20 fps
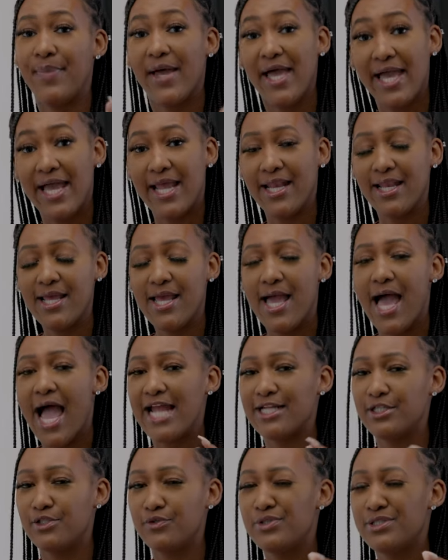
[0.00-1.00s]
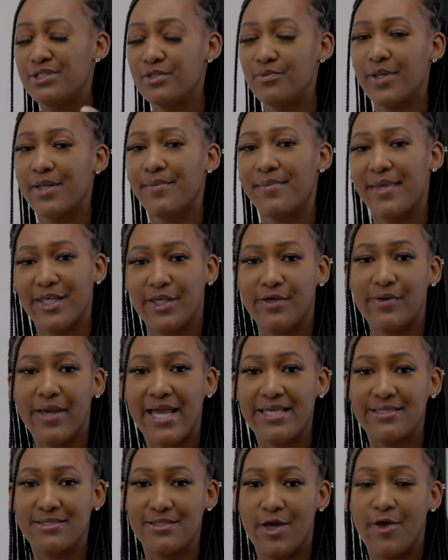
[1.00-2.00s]
but I do still want to make you
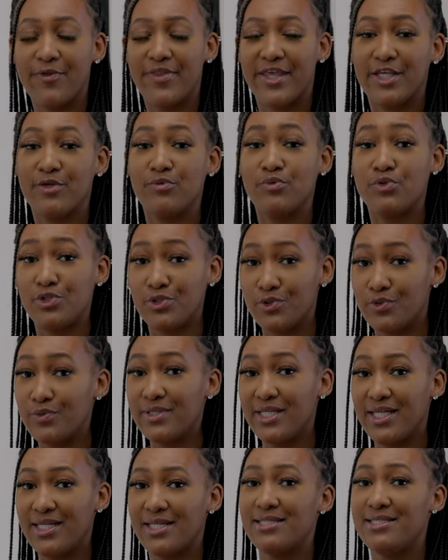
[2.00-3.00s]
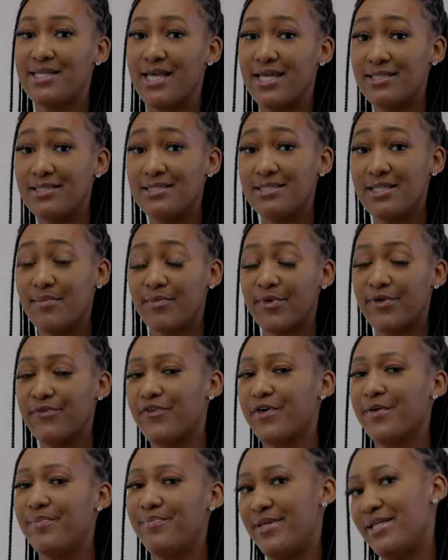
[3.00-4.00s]
guys know that you do need a DUNS number
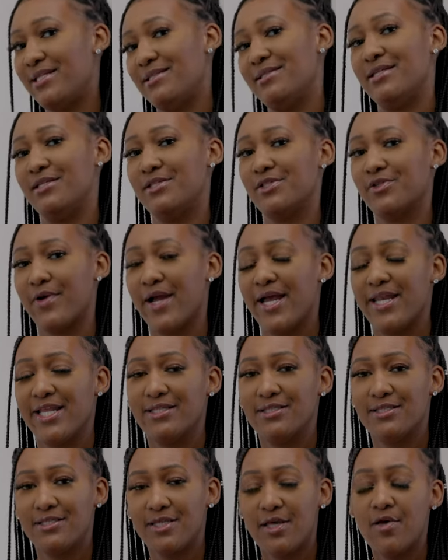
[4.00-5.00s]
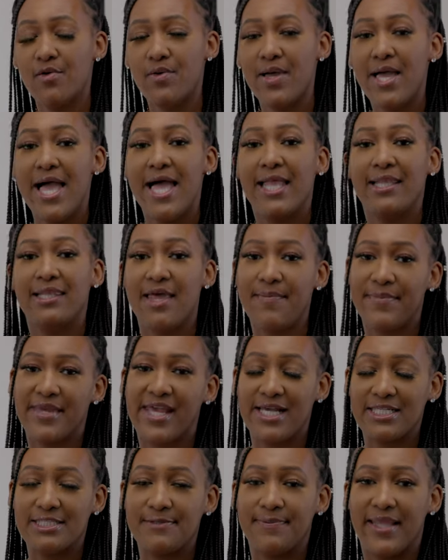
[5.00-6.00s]
for a business credit. So let
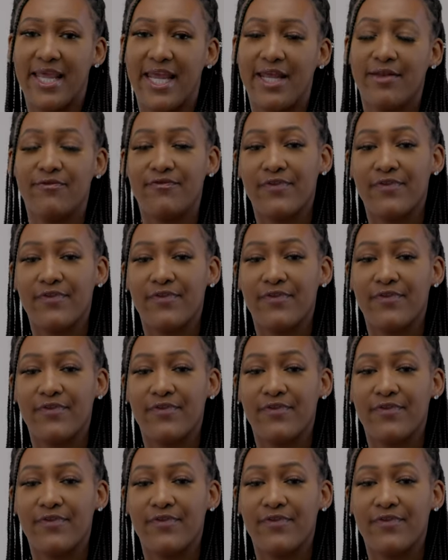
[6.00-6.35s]
me explain.